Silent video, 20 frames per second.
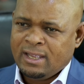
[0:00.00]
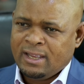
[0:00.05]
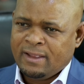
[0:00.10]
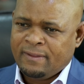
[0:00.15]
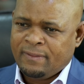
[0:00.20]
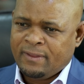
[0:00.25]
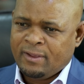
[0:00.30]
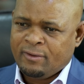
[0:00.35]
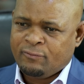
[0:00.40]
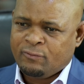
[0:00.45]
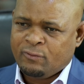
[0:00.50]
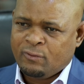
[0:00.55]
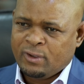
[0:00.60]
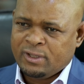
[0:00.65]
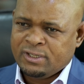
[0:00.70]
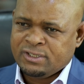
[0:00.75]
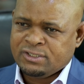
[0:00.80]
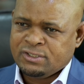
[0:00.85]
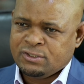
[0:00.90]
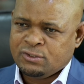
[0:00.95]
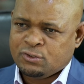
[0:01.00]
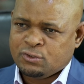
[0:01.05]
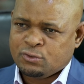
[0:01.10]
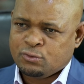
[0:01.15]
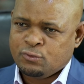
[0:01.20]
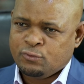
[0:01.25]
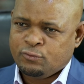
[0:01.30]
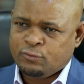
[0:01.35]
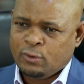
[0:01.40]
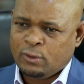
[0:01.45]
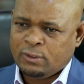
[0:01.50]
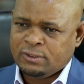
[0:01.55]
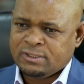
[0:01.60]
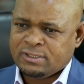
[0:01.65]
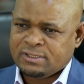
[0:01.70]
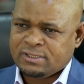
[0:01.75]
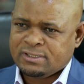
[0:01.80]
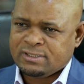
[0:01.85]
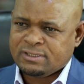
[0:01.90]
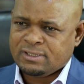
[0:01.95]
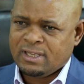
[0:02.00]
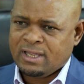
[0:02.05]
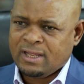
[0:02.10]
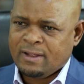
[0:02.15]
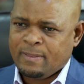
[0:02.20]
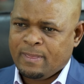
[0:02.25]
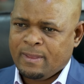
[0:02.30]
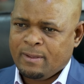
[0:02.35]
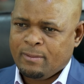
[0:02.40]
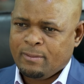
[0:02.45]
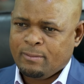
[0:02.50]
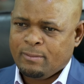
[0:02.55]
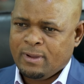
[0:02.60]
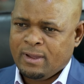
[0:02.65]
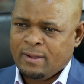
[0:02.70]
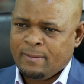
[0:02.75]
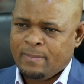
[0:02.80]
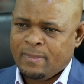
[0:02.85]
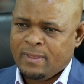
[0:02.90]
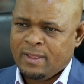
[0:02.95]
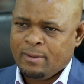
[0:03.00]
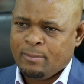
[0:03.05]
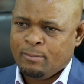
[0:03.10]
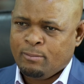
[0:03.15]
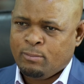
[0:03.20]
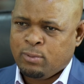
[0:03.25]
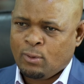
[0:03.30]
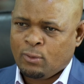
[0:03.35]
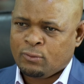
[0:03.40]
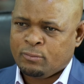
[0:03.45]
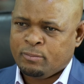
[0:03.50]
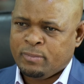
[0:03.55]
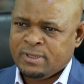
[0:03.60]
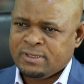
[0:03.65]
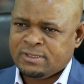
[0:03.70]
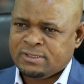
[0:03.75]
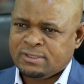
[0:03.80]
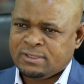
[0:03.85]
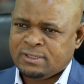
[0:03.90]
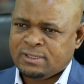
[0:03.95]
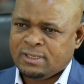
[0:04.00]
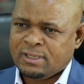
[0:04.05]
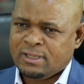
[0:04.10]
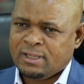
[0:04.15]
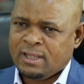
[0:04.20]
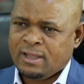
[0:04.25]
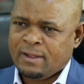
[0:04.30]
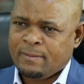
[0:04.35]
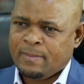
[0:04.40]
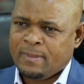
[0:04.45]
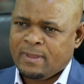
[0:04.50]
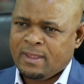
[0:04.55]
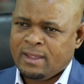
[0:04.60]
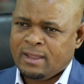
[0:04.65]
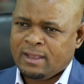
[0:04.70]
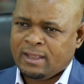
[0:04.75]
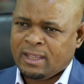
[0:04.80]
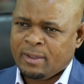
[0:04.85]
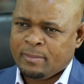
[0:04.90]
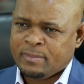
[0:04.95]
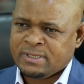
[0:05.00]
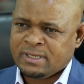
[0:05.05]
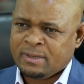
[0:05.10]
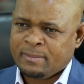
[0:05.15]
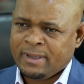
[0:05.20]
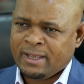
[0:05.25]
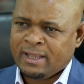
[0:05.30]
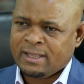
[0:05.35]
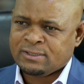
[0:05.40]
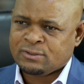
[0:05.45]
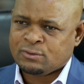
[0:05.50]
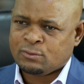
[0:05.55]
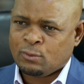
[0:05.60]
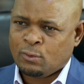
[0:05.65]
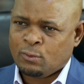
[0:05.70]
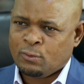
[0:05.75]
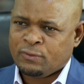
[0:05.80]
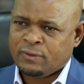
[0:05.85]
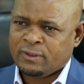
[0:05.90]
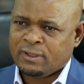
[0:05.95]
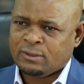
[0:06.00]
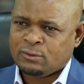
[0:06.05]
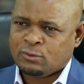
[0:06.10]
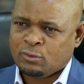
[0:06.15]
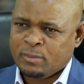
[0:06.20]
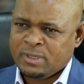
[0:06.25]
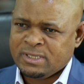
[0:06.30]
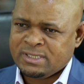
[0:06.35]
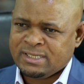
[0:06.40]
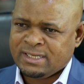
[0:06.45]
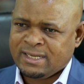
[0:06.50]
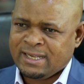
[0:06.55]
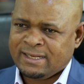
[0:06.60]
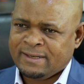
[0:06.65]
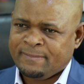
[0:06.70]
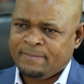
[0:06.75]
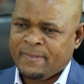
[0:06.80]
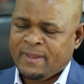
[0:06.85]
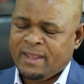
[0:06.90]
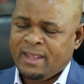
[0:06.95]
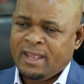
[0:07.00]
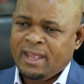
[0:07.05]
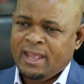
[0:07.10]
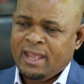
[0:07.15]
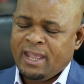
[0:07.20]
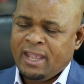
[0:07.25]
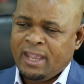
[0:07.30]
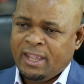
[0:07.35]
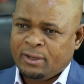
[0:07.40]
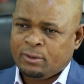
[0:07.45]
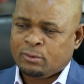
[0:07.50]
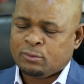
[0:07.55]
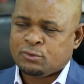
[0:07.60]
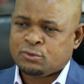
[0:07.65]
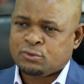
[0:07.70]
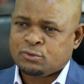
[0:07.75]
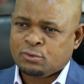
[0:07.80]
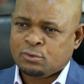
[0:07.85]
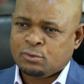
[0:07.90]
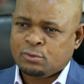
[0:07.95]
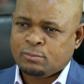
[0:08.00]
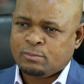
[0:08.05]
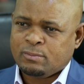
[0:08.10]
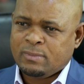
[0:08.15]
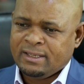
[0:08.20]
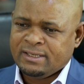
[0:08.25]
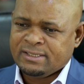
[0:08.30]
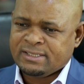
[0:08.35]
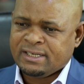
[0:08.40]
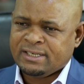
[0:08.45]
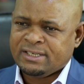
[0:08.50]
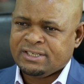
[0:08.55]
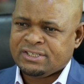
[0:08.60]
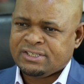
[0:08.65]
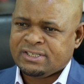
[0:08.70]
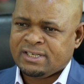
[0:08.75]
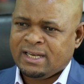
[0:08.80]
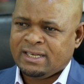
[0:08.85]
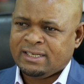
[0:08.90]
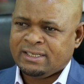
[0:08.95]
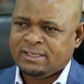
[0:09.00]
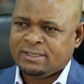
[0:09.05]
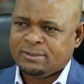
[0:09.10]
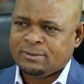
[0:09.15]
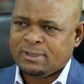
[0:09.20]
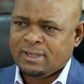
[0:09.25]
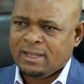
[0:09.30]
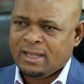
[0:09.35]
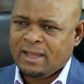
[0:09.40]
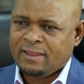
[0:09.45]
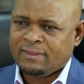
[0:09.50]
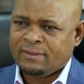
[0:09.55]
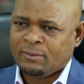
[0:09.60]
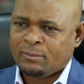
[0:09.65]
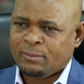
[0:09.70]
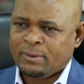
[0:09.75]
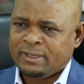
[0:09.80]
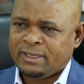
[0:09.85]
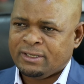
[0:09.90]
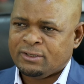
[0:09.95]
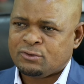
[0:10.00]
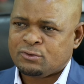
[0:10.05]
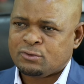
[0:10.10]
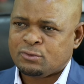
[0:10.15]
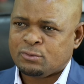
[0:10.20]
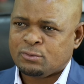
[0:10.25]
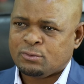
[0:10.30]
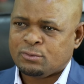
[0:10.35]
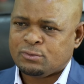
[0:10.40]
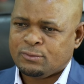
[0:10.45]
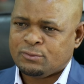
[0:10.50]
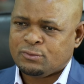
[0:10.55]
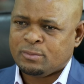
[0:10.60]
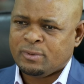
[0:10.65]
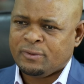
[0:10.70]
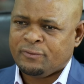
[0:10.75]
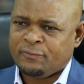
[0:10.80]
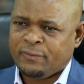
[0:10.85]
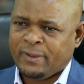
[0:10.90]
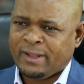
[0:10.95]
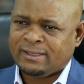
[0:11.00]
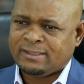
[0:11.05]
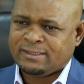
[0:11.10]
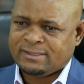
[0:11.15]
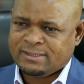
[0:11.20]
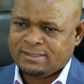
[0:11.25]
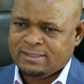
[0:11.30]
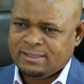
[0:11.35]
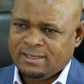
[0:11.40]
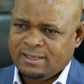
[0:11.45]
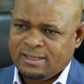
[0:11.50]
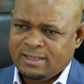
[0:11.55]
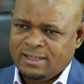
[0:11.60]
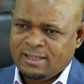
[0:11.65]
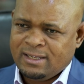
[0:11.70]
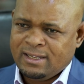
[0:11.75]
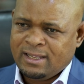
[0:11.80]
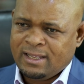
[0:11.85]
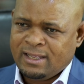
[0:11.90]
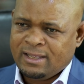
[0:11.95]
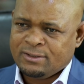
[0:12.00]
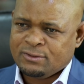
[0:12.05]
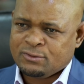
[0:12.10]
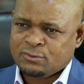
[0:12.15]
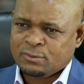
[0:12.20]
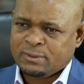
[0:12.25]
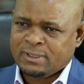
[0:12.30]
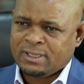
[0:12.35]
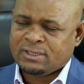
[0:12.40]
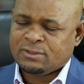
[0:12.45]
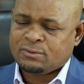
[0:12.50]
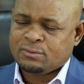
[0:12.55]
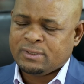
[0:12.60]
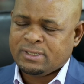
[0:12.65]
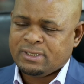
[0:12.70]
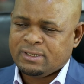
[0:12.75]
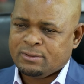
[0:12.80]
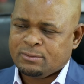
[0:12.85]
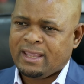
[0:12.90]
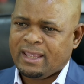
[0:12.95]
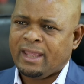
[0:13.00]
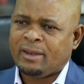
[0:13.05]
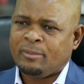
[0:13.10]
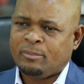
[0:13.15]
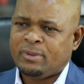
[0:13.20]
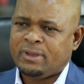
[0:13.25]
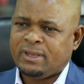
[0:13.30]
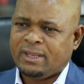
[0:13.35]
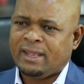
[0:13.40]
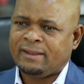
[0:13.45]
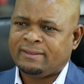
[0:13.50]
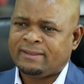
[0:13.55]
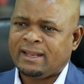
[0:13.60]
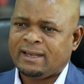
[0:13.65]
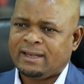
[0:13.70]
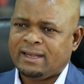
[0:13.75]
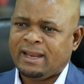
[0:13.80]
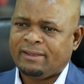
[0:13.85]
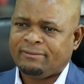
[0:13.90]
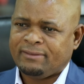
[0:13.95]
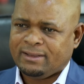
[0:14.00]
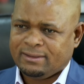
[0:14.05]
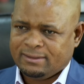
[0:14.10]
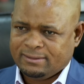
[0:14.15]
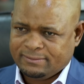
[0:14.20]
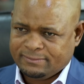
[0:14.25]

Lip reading: And therefore is in twofold, the broad-based capital markets growth domestically and also internationally. I think we need to be felt so that we can be at that level.